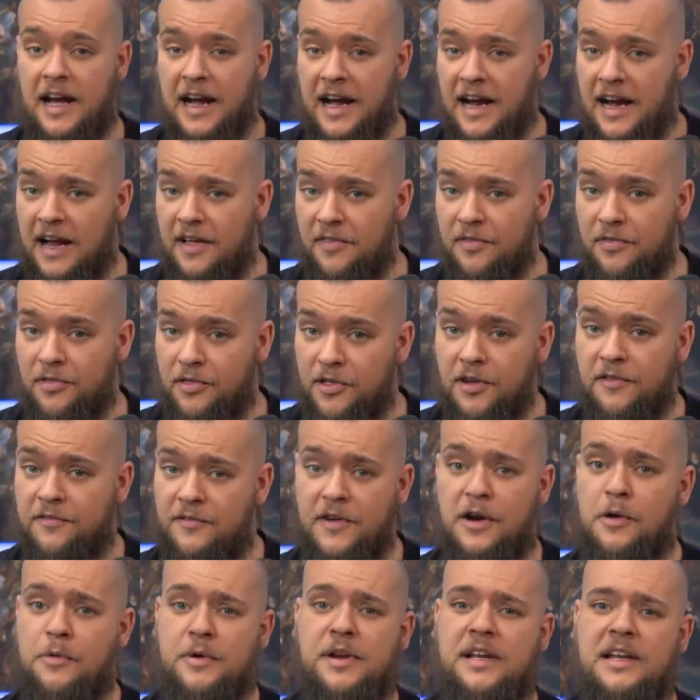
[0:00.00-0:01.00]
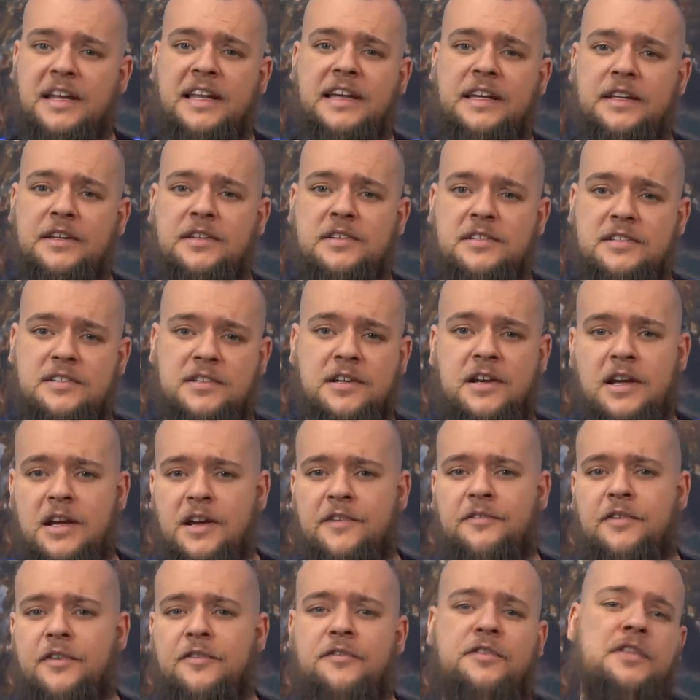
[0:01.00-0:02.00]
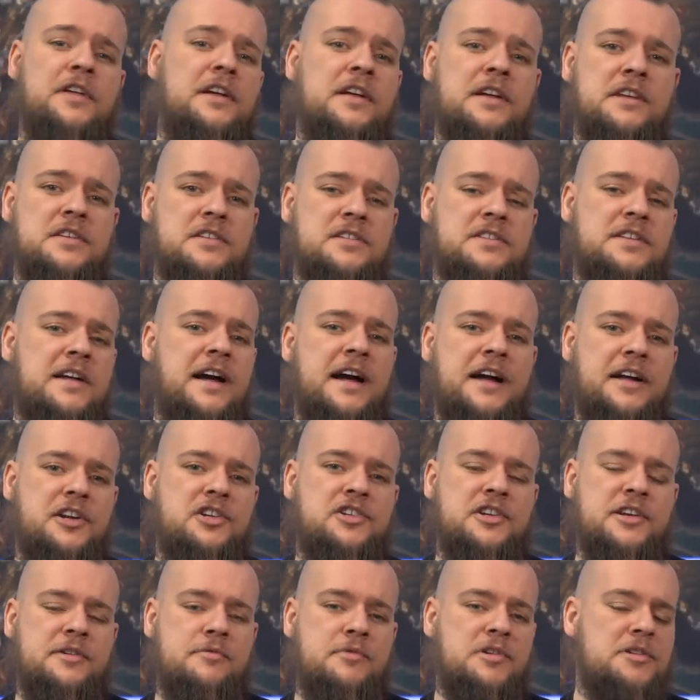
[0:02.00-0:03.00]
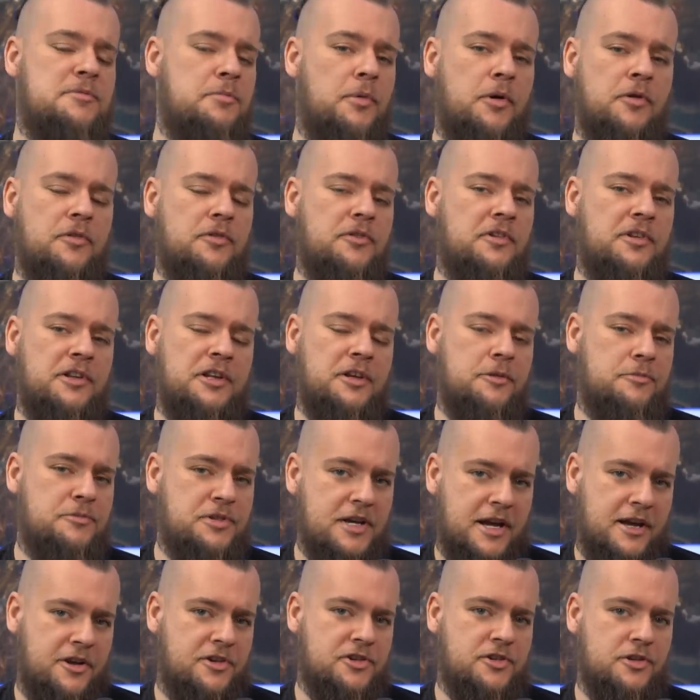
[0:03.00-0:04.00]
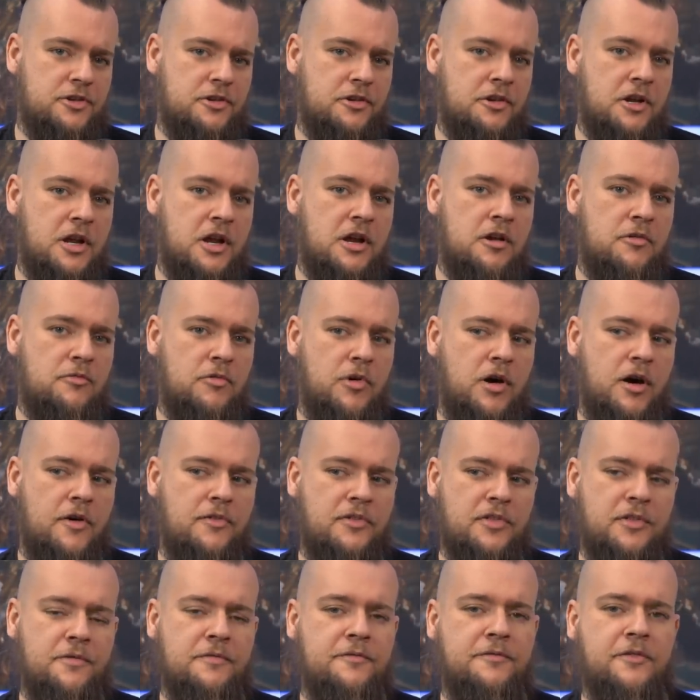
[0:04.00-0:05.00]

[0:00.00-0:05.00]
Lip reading: at the very least, for theists to actually respond to the objection, rather than